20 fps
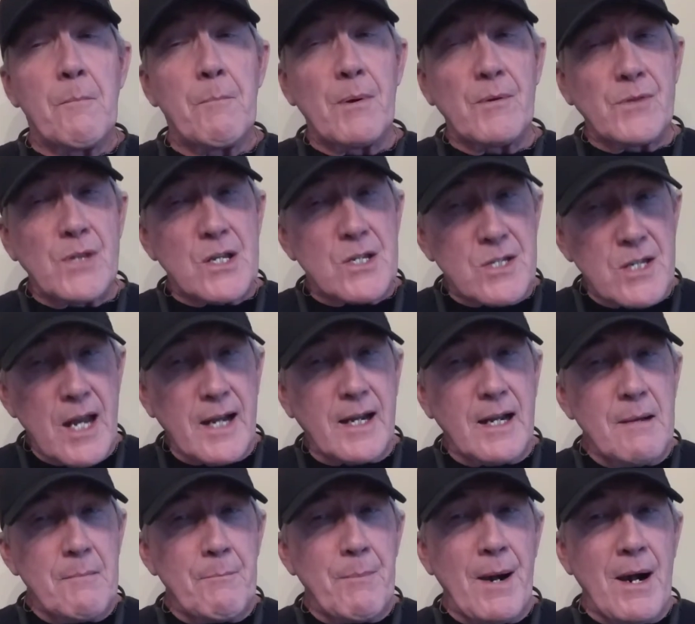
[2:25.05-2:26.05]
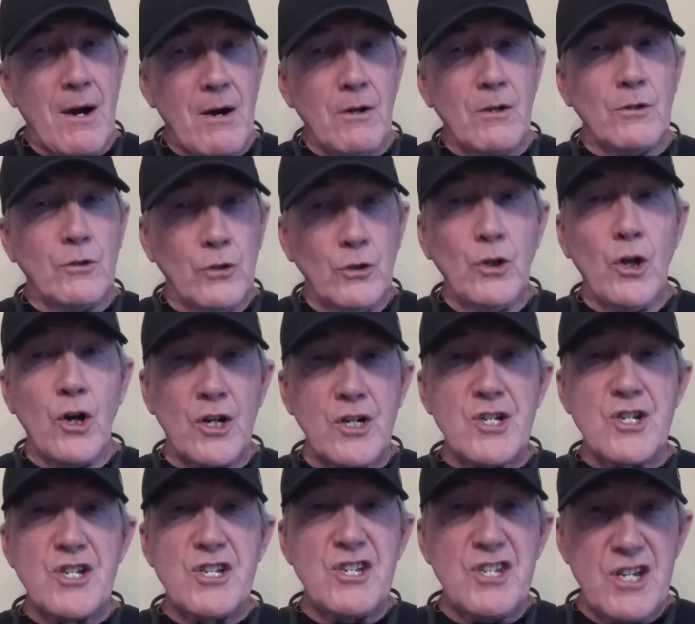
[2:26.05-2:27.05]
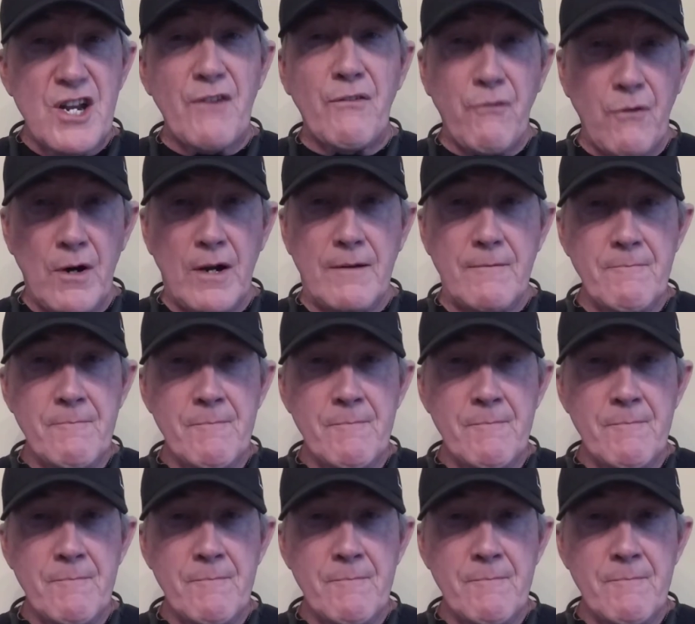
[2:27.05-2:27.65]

but the second barrel looks different.